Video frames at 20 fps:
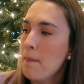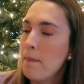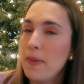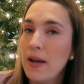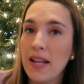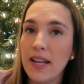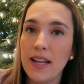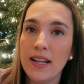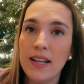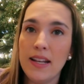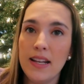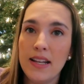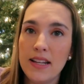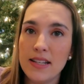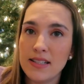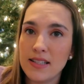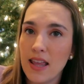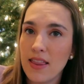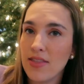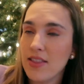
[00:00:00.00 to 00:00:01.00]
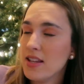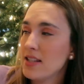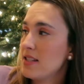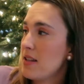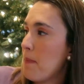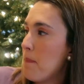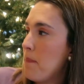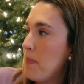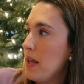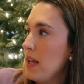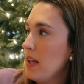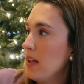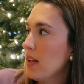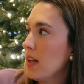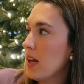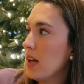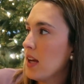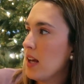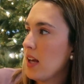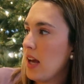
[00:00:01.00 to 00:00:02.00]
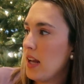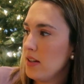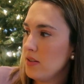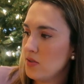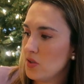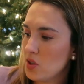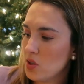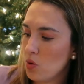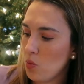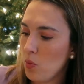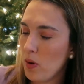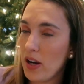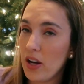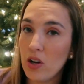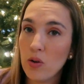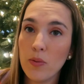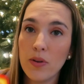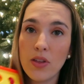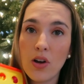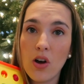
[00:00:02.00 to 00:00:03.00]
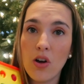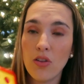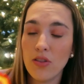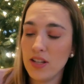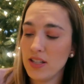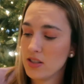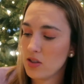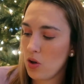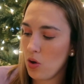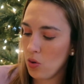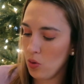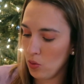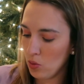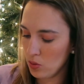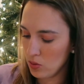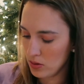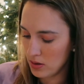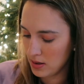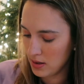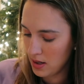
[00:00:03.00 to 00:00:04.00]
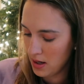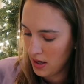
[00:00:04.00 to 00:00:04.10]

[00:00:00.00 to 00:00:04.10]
but it is this big kind of square with all these holes,